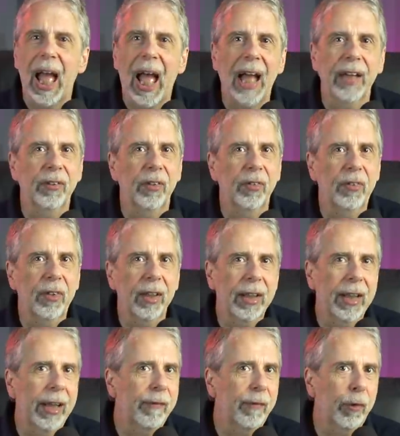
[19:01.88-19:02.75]
and
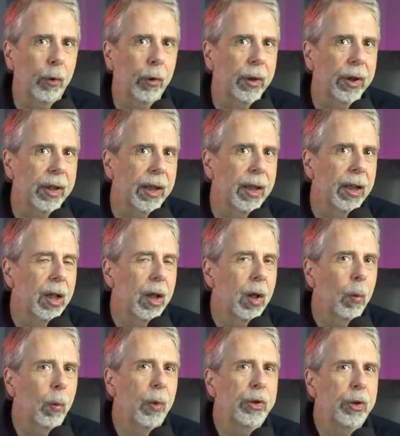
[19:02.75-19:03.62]
delivery,
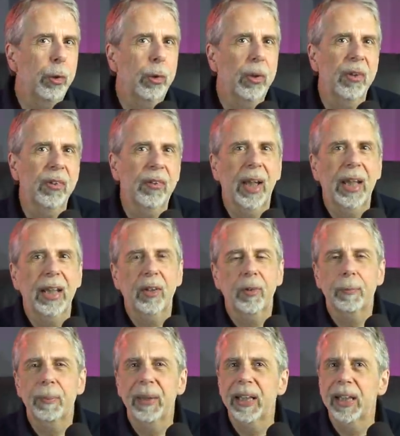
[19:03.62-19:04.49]
which you can take
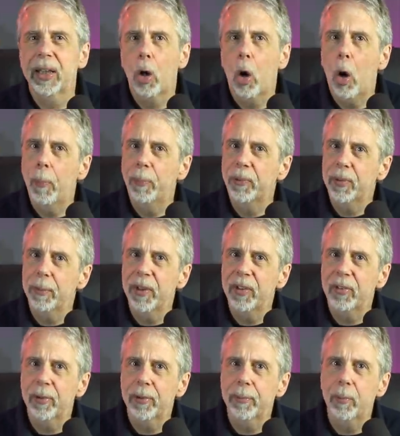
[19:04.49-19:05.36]
as being
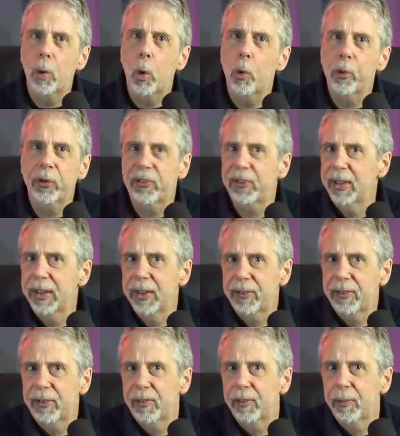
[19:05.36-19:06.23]
optimism or
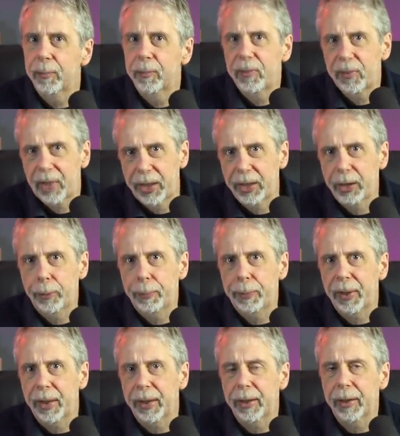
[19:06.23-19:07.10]
cynicism, take your
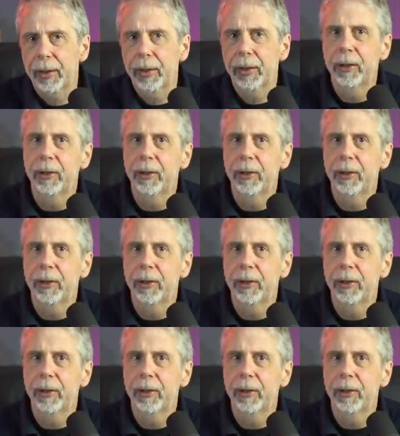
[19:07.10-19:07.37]
pick.